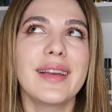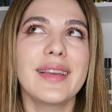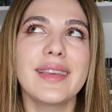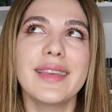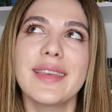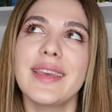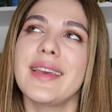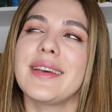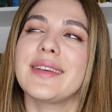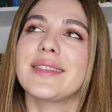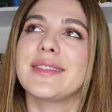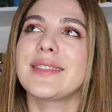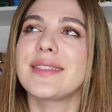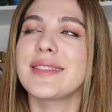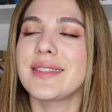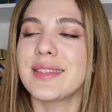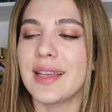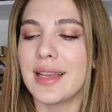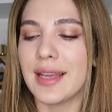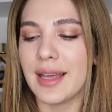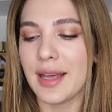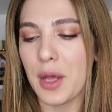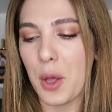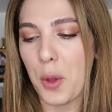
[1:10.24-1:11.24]
Yes,
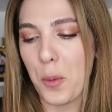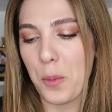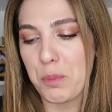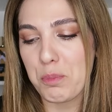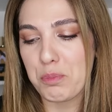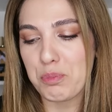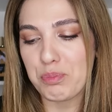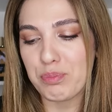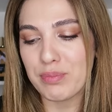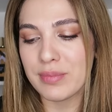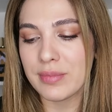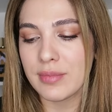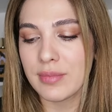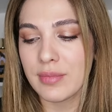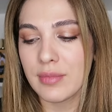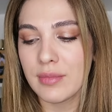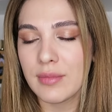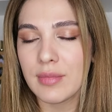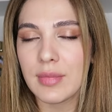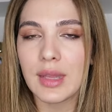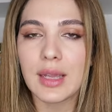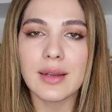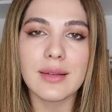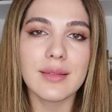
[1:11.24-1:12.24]
um,
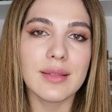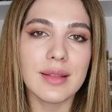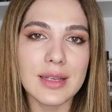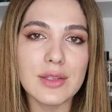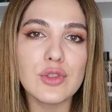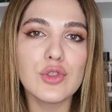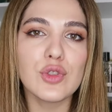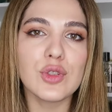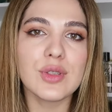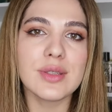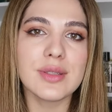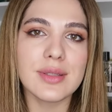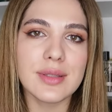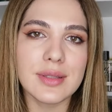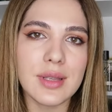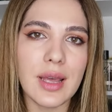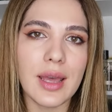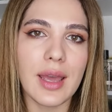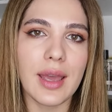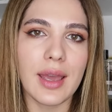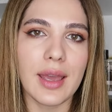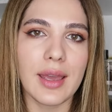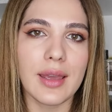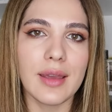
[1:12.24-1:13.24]
let's just
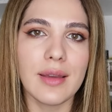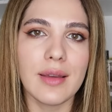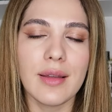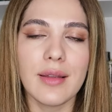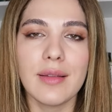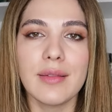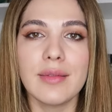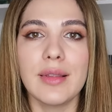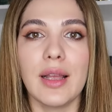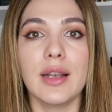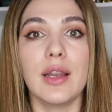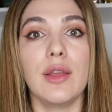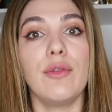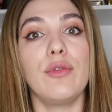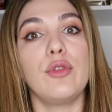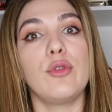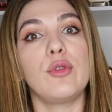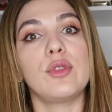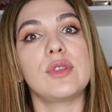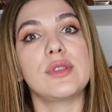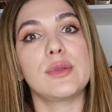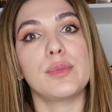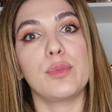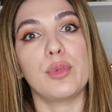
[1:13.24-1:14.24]
say that if
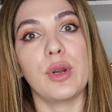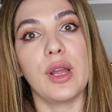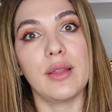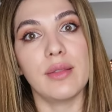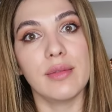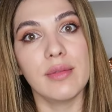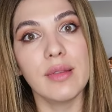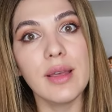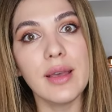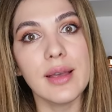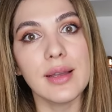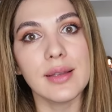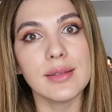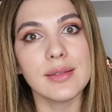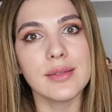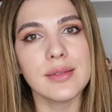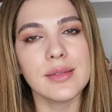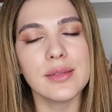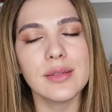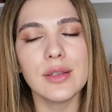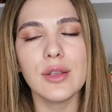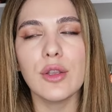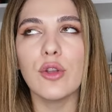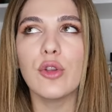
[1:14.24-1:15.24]
you spray
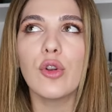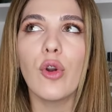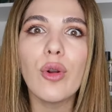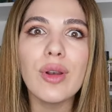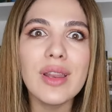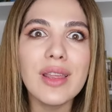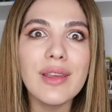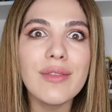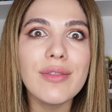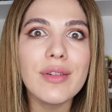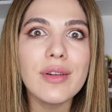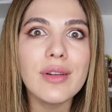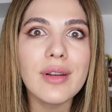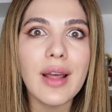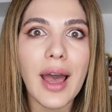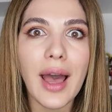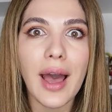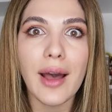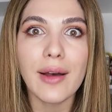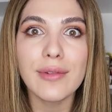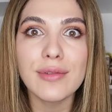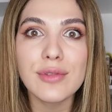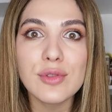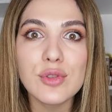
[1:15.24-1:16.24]
this, you don't even
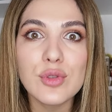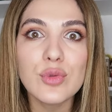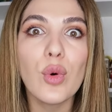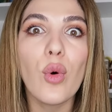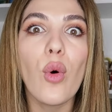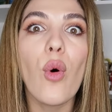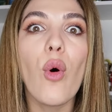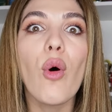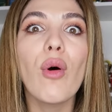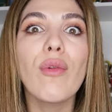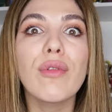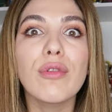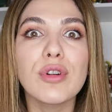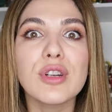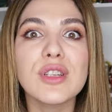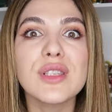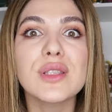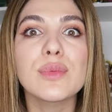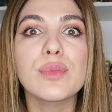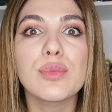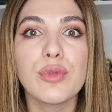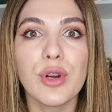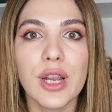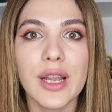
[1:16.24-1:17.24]
have to
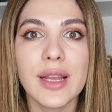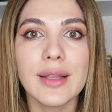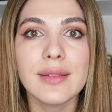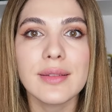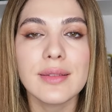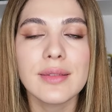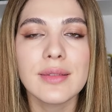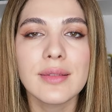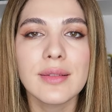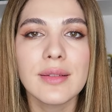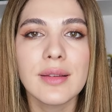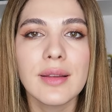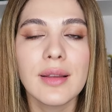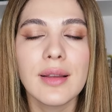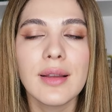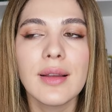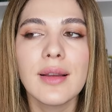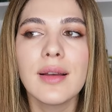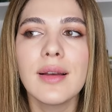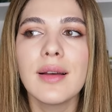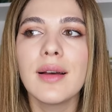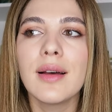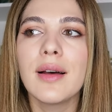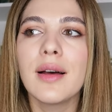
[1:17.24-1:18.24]
overspray it.
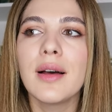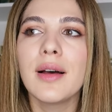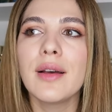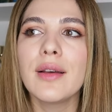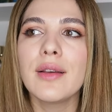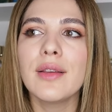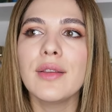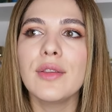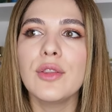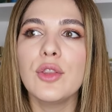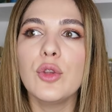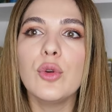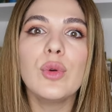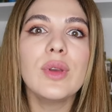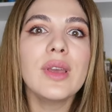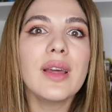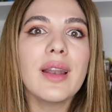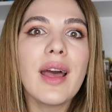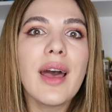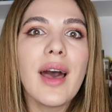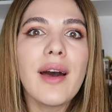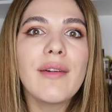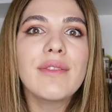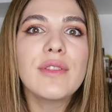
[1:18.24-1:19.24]
You
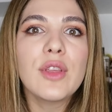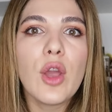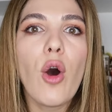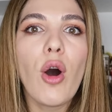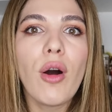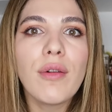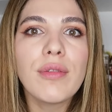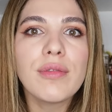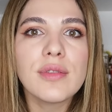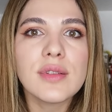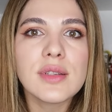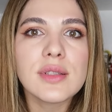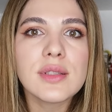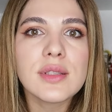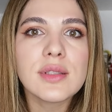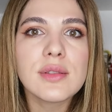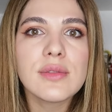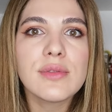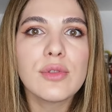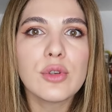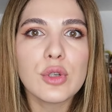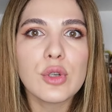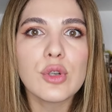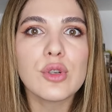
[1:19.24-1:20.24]
can have the
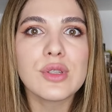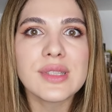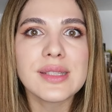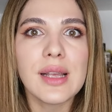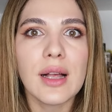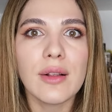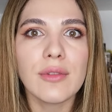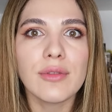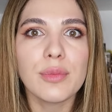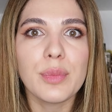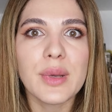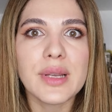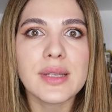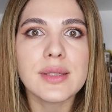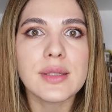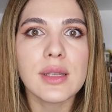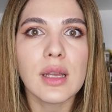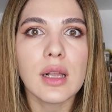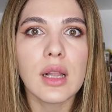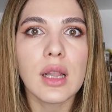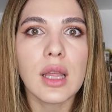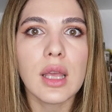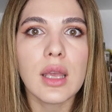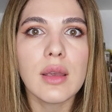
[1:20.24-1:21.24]
office for yourself,
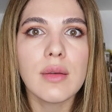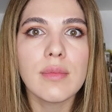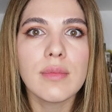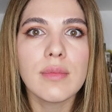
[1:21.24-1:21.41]
basically.